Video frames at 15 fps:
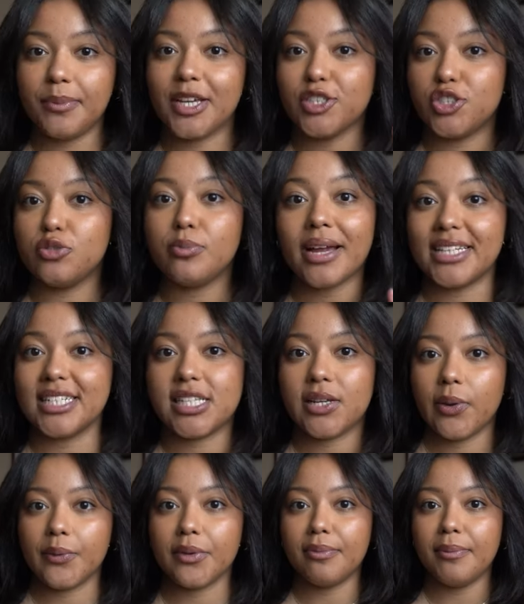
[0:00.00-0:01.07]
because you might
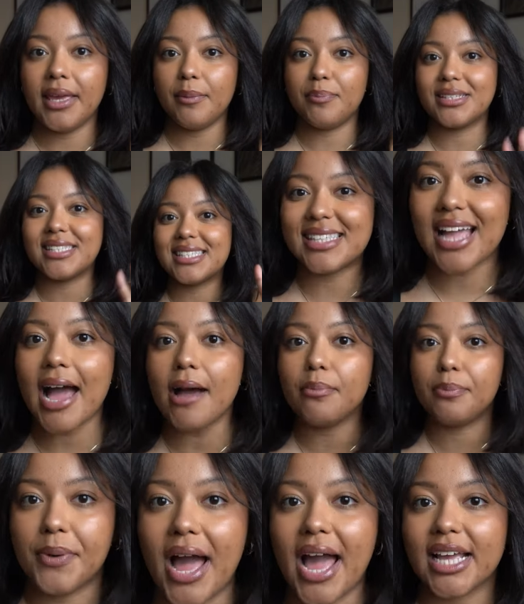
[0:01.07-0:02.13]
disagree with me, but
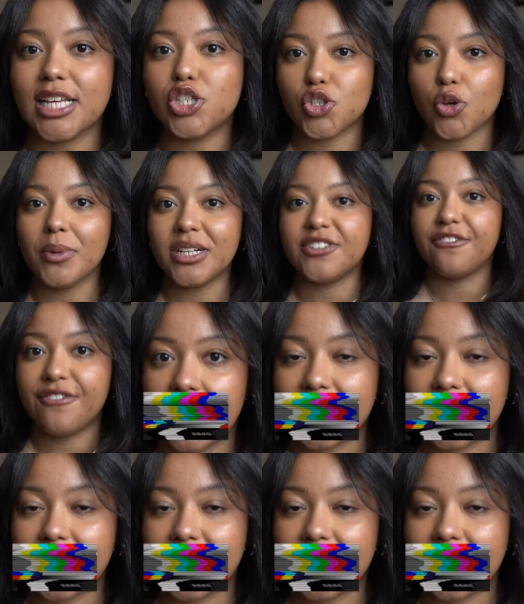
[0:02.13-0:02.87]
stop buying so much